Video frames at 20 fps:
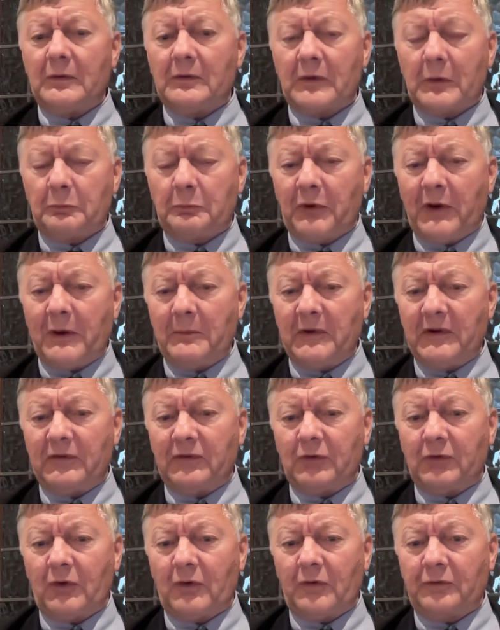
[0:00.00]
the prime
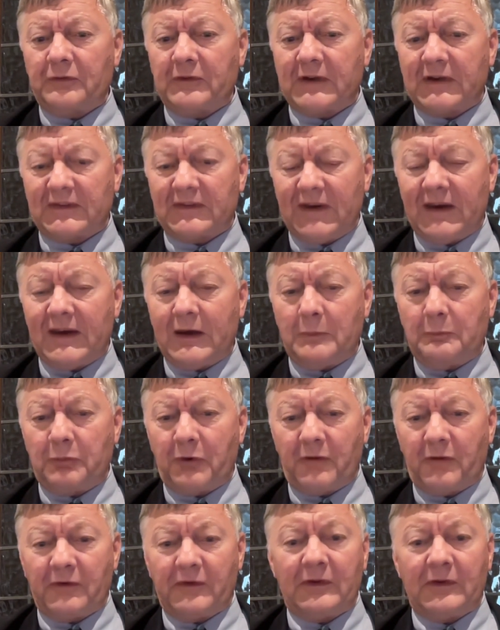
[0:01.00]
minister of Katanga
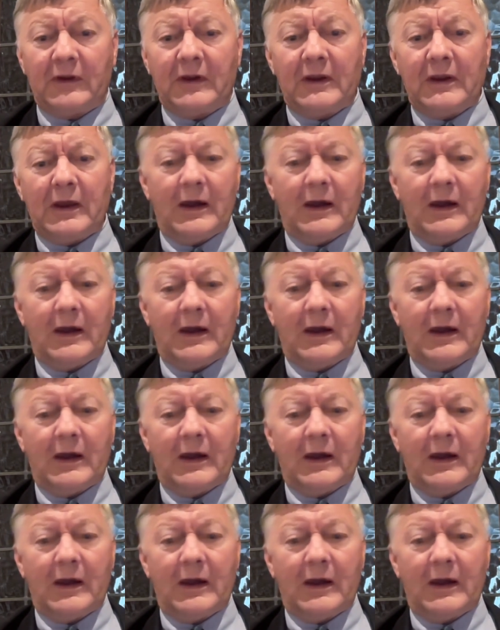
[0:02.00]
province,